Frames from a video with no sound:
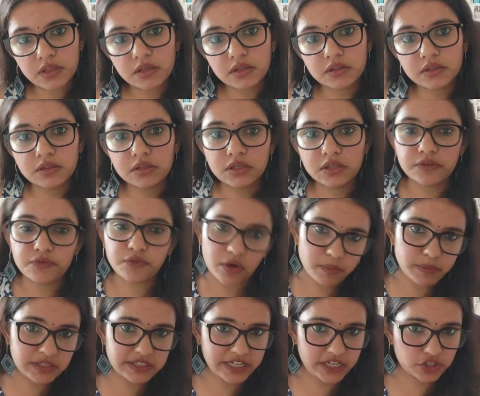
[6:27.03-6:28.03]
the
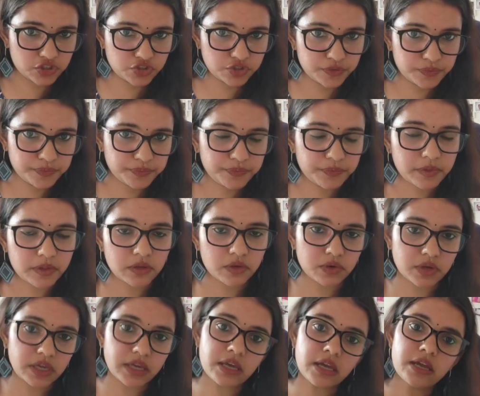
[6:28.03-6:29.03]
verbal section.
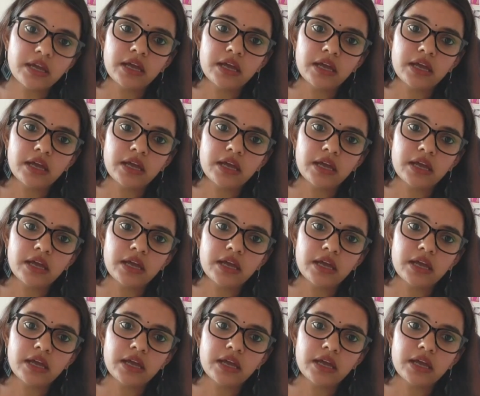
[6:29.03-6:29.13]
Okay.